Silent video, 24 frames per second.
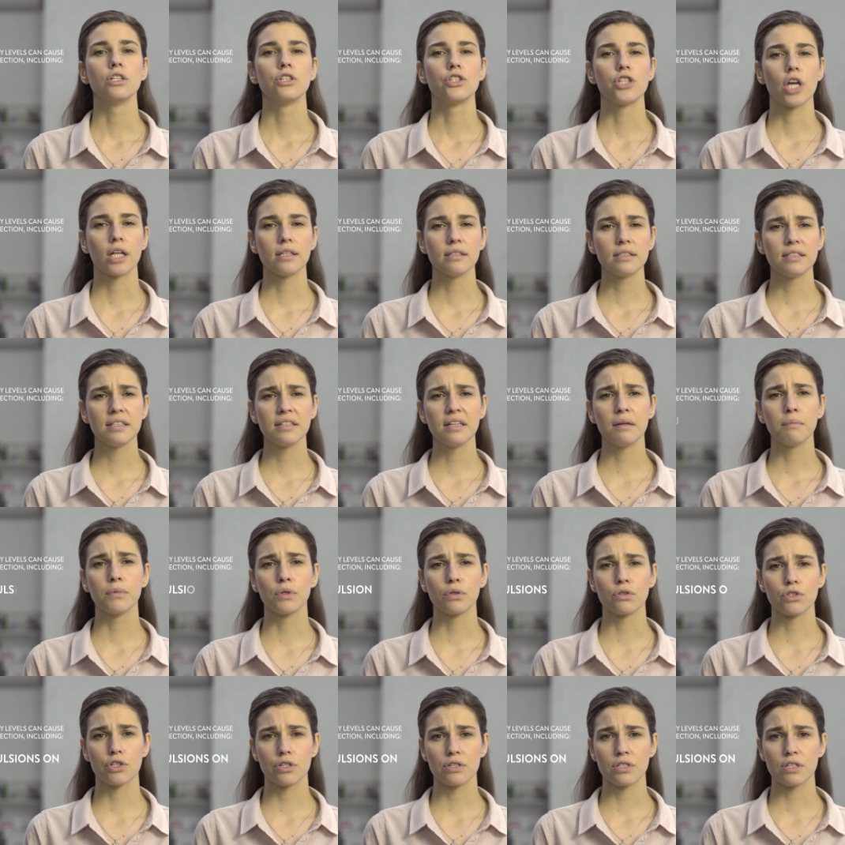gelatin
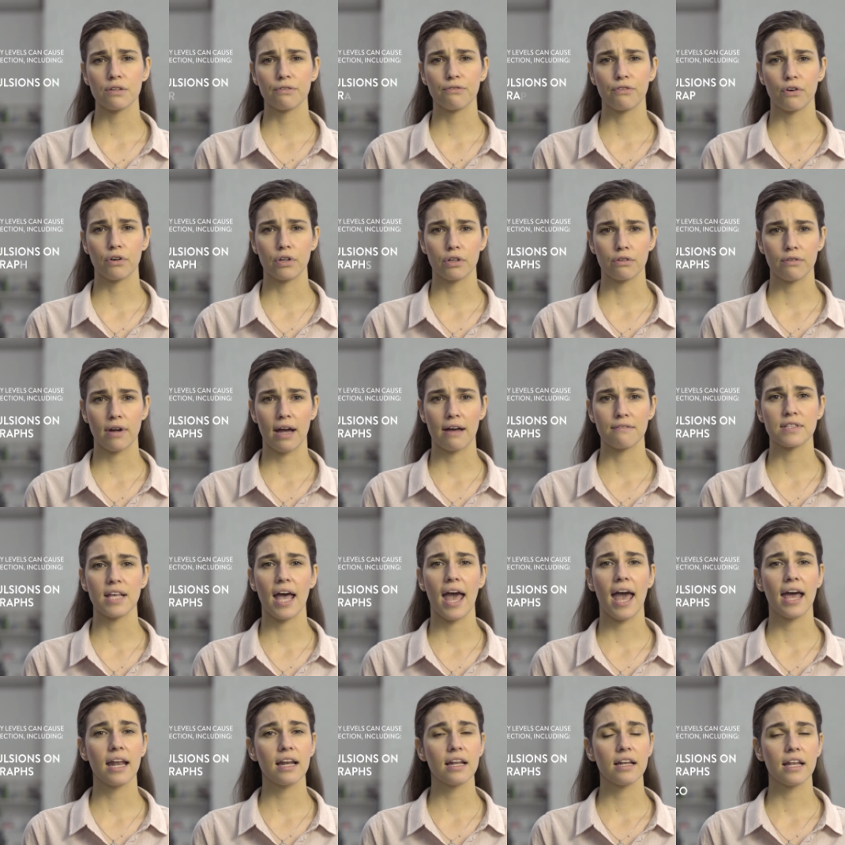emulsions of photographs
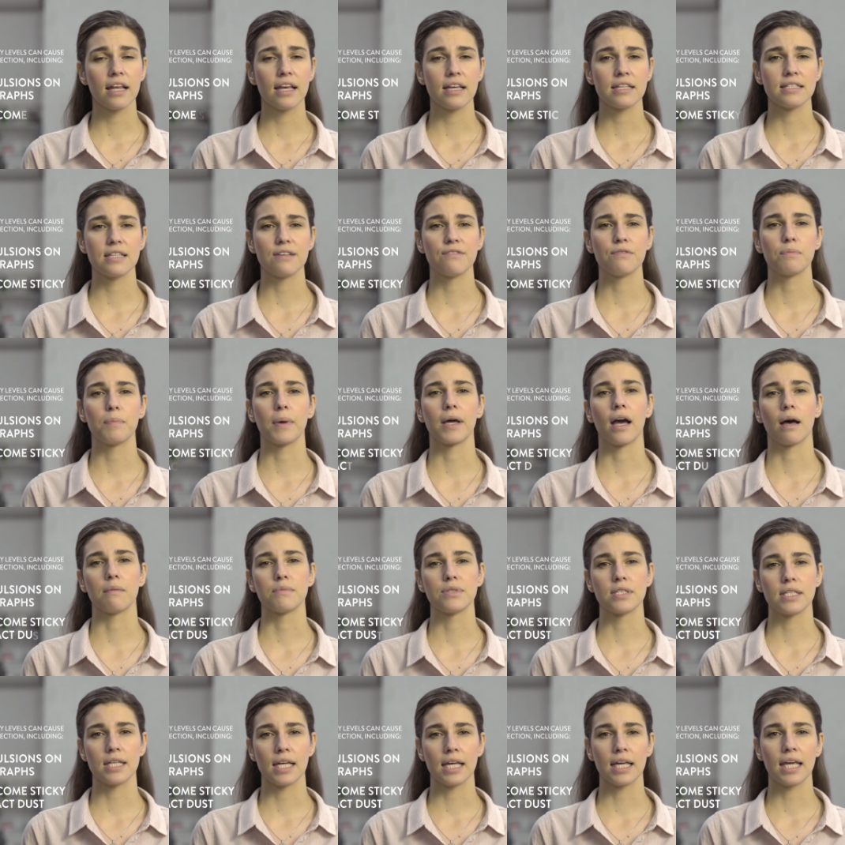and adhesive become
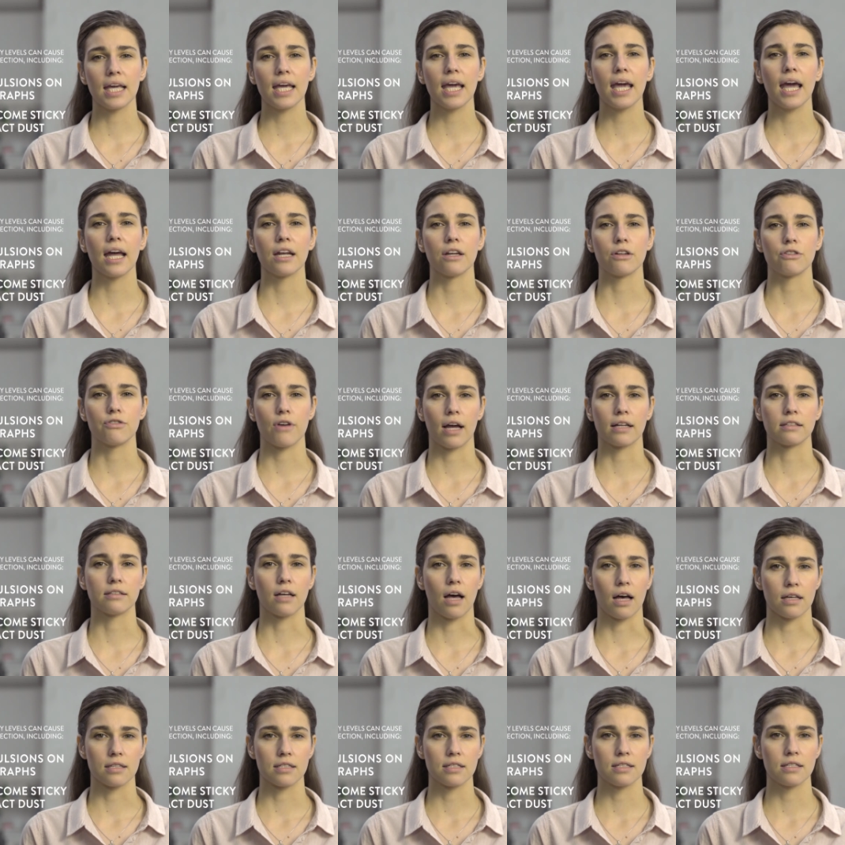sticky and attract
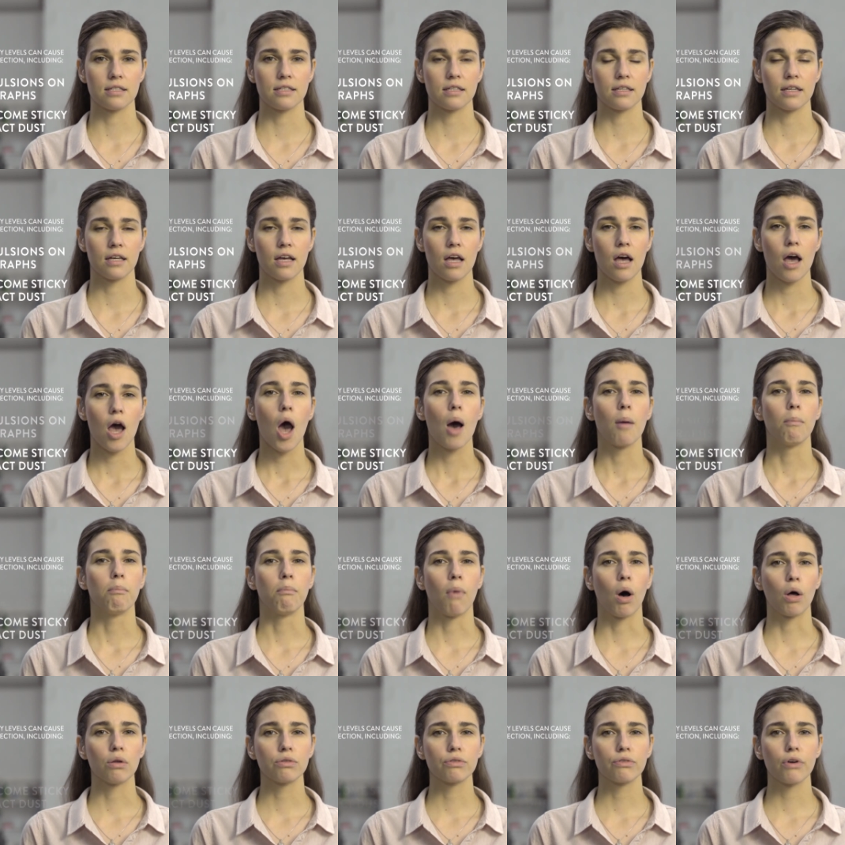dust.
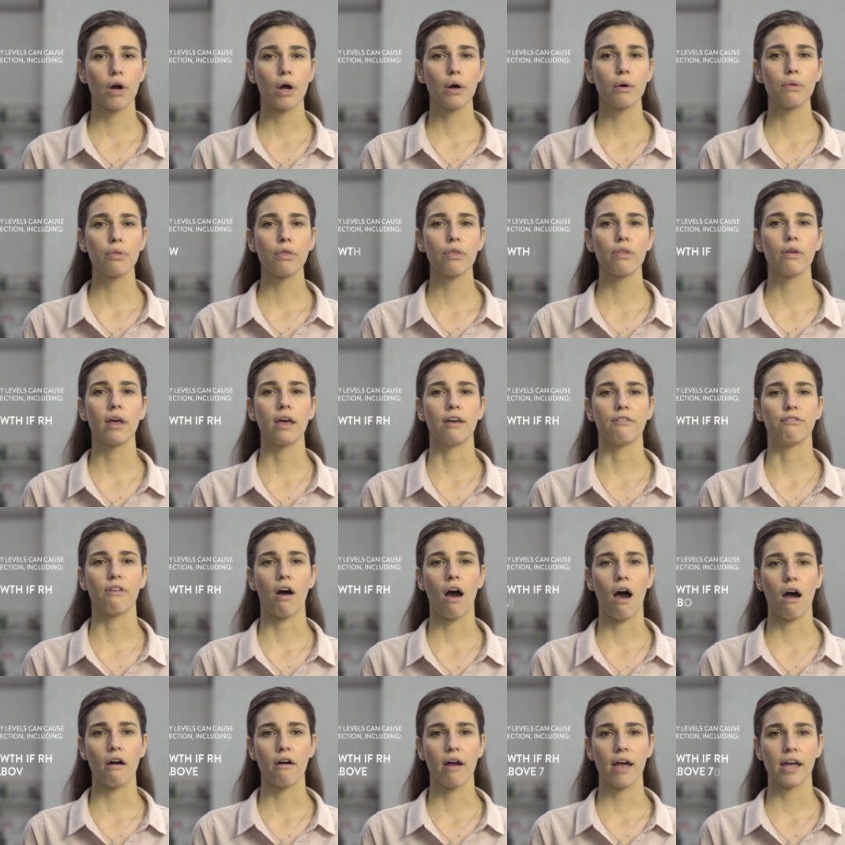Mold growth if
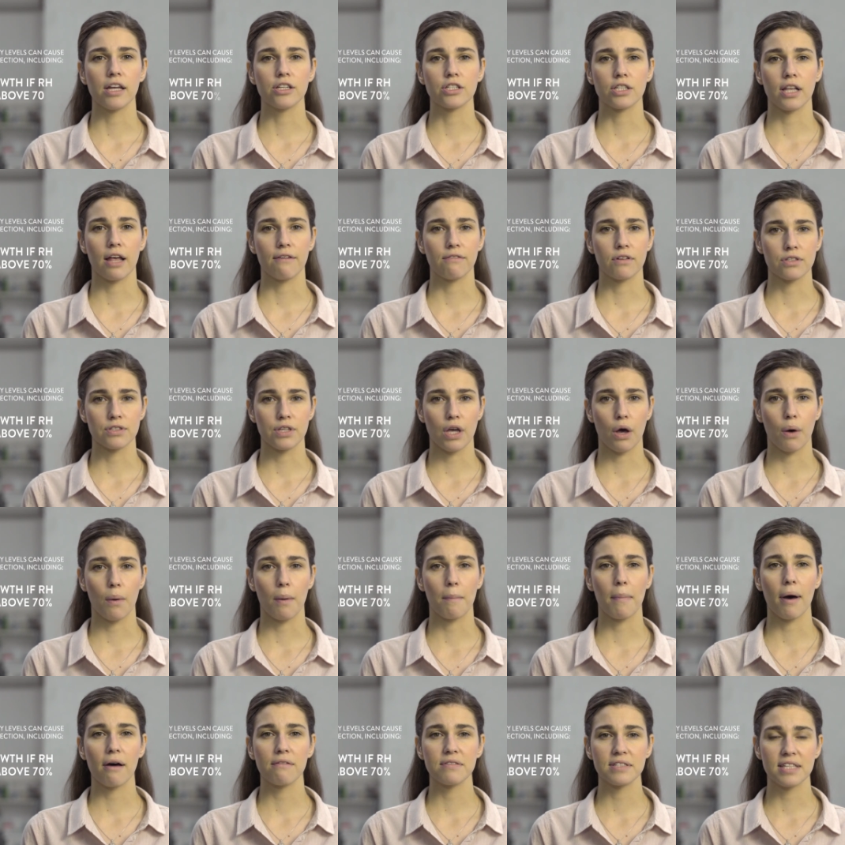RH levels go
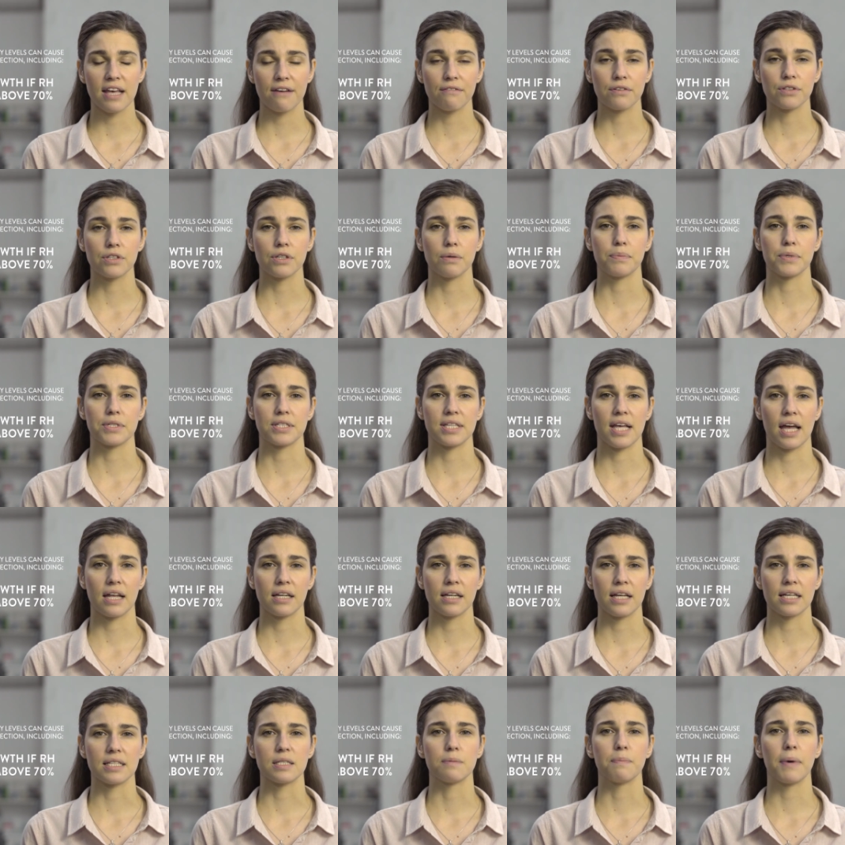above
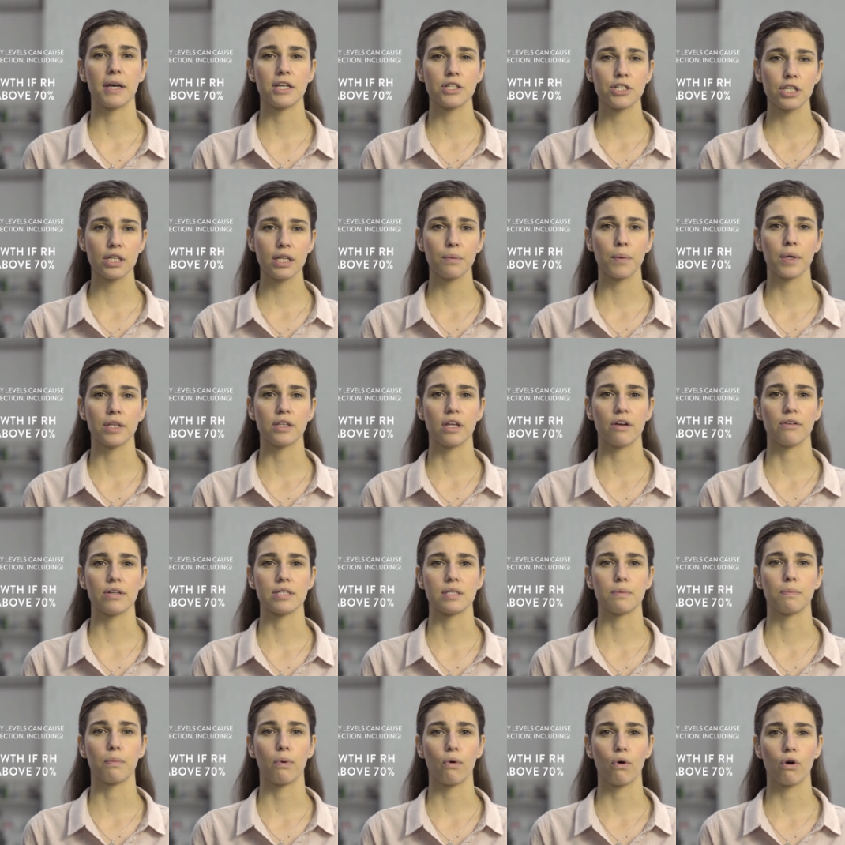70%, especially when there
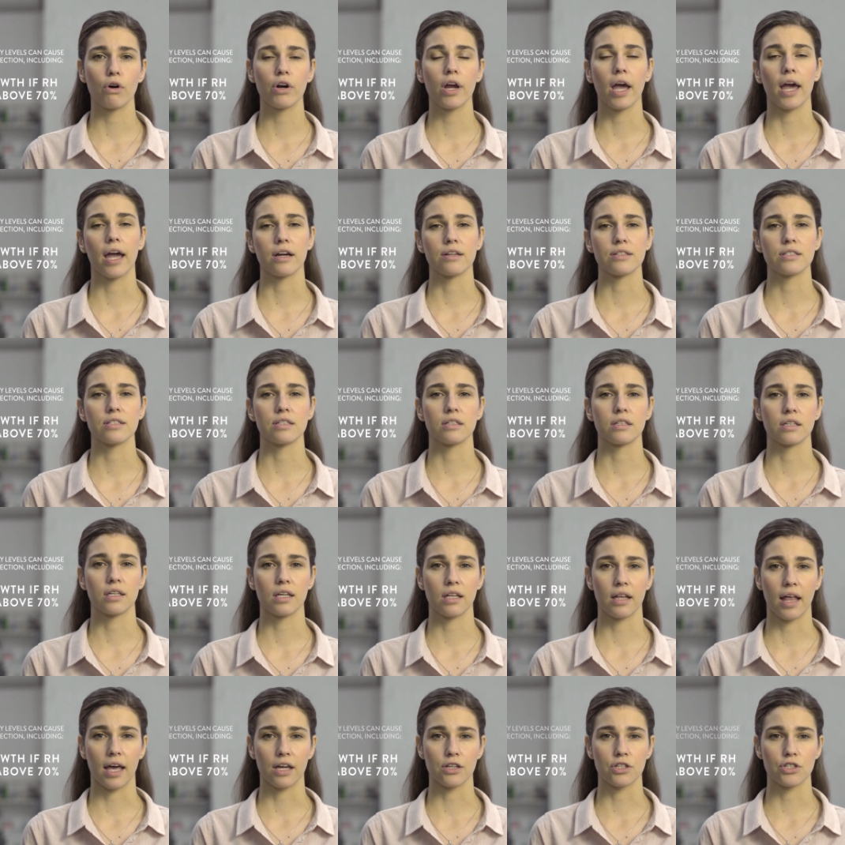is poor air
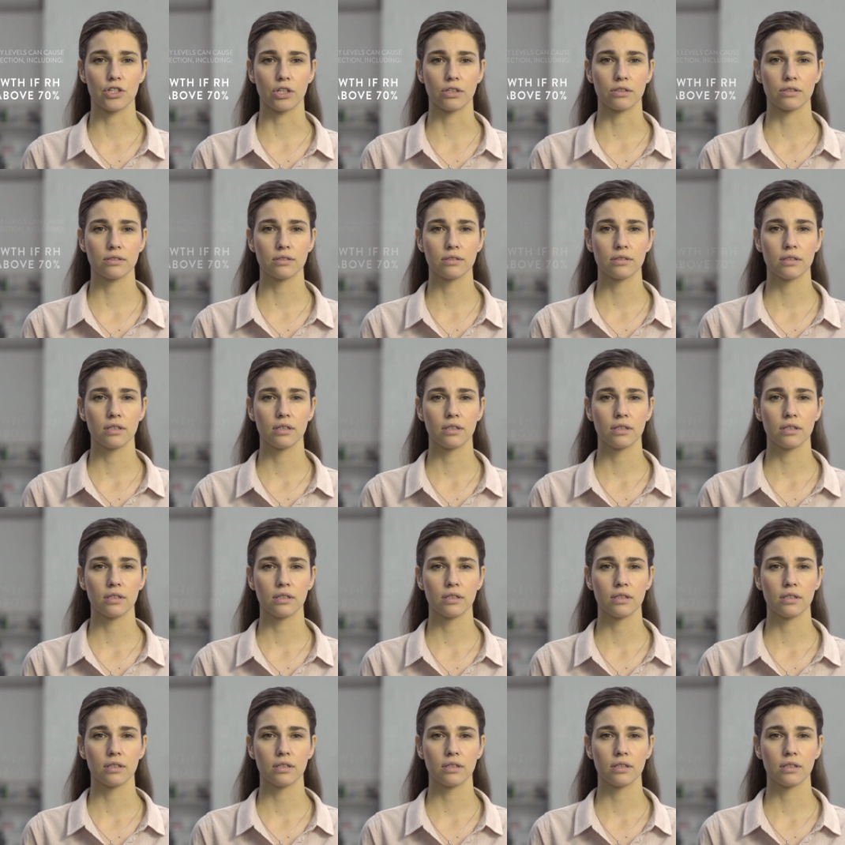circulation.